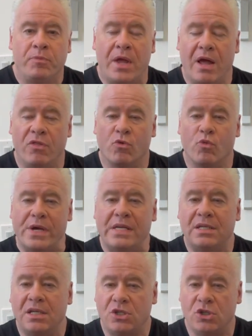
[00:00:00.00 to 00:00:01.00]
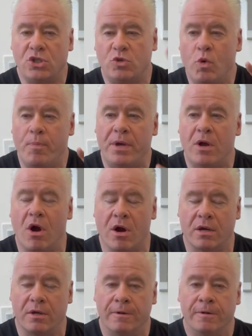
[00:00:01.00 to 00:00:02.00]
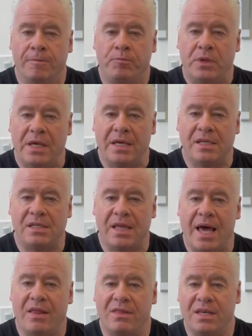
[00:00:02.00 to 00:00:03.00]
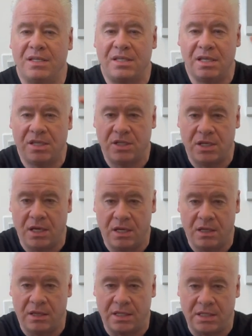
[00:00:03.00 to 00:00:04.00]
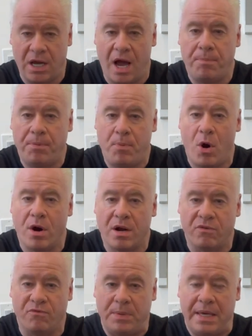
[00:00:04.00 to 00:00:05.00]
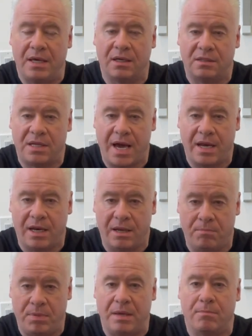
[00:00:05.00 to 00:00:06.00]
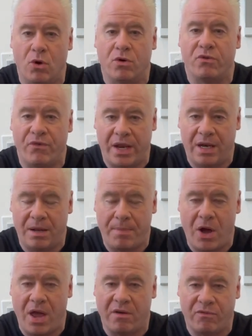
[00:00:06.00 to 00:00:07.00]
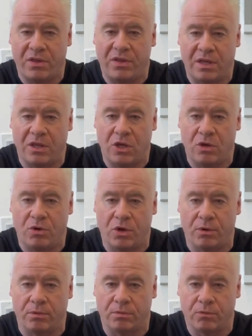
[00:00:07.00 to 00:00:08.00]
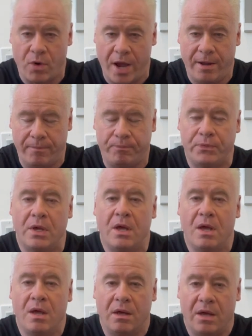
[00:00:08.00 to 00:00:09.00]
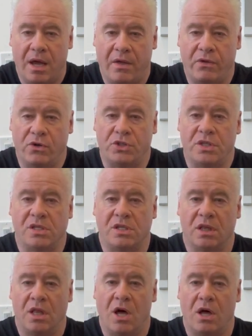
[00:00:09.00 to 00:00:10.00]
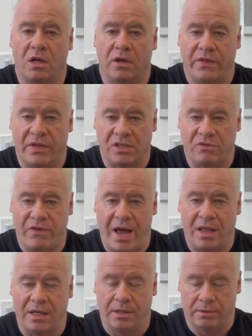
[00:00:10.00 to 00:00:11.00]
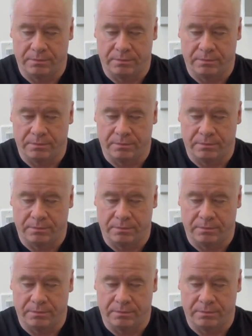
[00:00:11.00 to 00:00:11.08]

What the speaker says: And the reason it's a swooping arc is that this is the top part of being excited and being motivated about everything that you do, right? And there's this lull and this valley.